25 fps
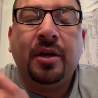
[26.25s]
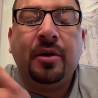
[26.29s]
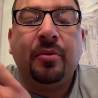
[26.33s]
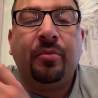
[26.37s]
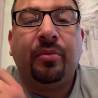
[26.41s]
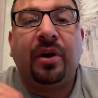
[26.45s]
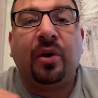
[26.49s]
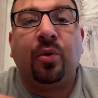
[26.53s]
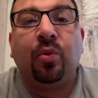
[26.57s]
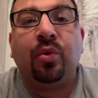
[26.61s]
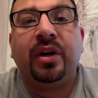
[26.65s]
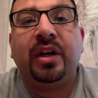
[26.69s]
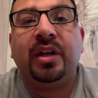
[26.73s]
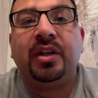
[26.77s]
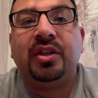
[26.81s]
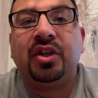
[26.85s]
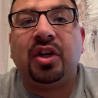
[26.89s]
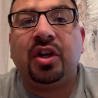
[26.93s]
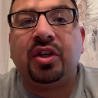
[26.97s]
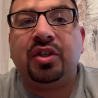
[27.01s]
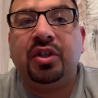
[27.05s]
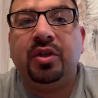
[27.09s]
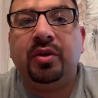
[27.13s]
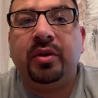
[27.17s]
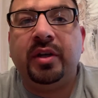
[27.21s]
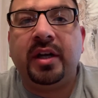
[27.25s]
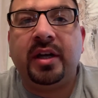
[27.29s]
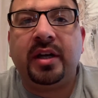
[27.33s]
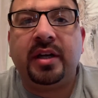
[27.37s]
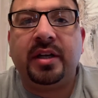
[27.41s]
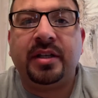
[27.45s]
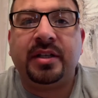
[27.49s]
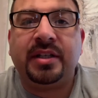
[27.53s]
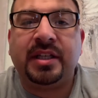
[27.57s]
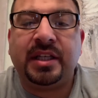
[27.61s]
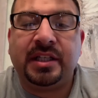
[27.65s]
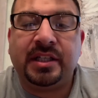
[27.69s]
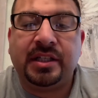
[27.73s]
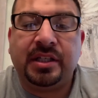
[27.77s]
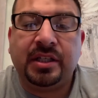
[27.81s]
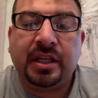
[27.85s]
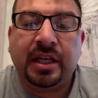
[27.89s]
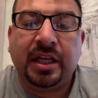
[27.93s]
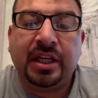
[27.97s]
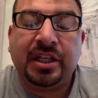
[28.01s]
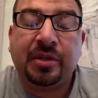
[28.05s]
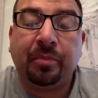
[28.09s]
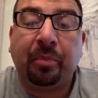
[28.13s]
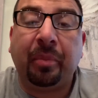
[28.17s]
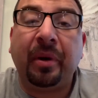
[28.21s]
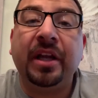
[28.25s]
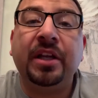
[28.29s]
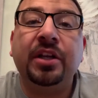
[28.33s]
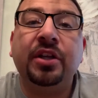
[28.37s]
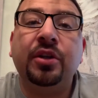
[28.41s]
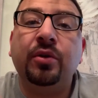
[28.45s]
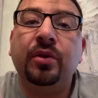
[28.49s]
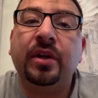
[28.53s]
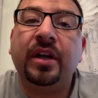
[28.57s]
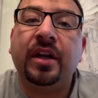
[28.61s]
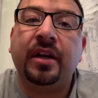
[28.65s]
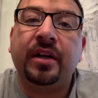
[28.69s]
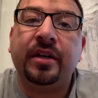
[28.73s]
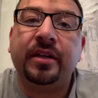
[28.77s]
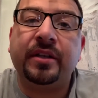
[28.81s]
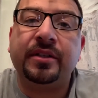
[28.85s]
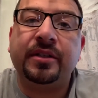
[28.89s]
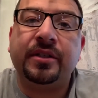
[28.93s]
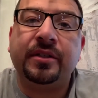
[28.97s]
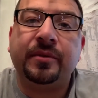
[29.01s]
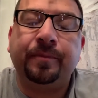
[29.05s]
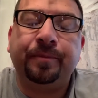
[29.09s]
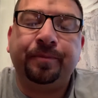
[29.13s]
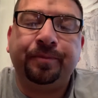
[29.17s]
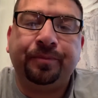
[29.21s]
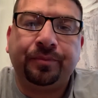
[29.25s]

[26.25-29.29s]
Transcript: but I wanted to talk to you guys and explain to you guys